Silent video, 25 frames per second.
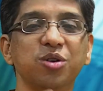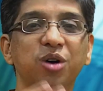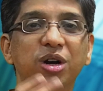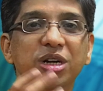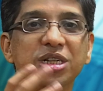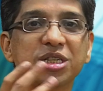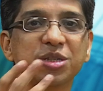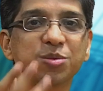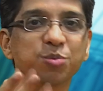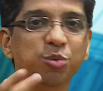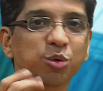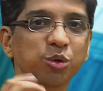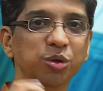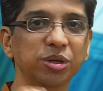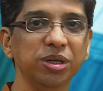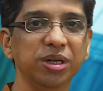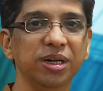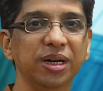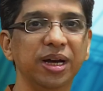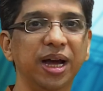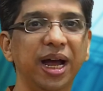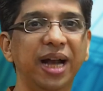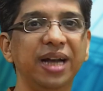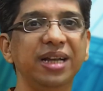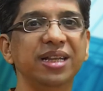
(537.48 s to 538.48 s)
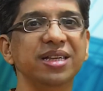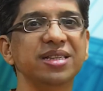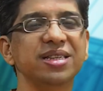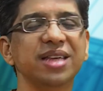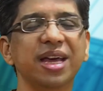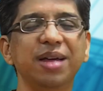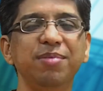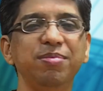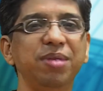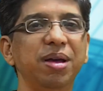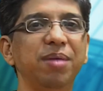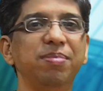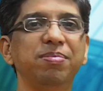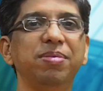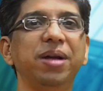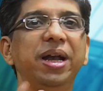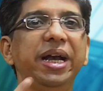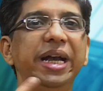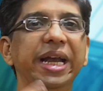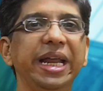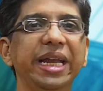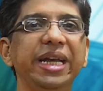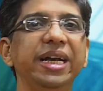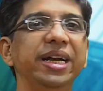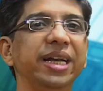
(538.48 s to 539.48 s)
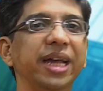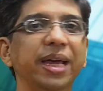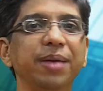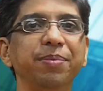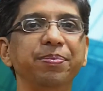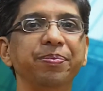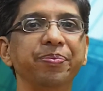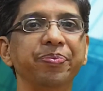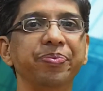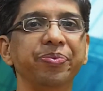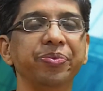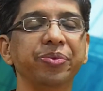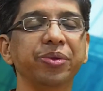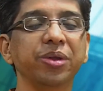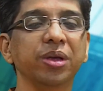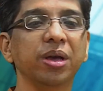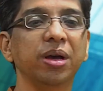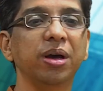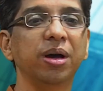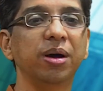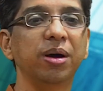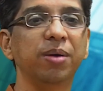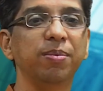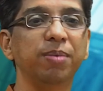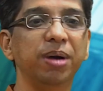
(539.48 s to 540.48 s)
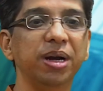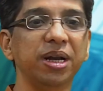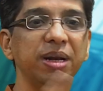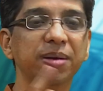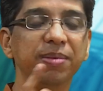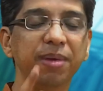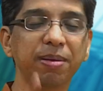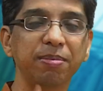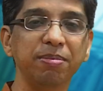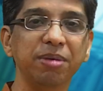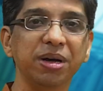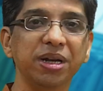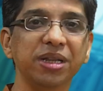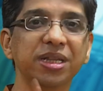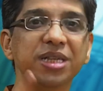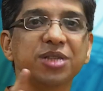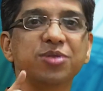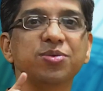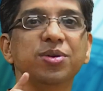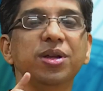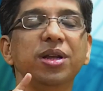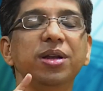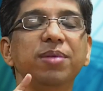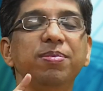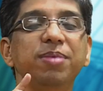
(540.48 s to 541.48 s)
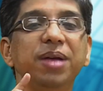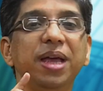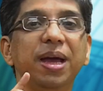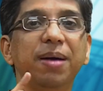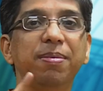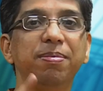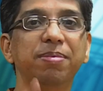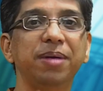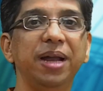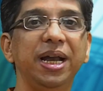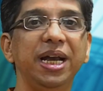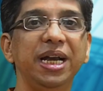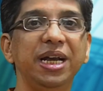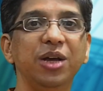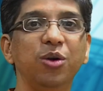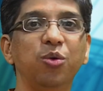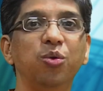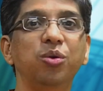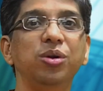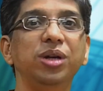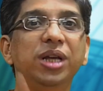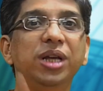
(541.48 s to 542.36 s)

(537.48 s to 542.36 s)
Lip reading: is called smooth, and this can be applied anytime. But remember, this will be applied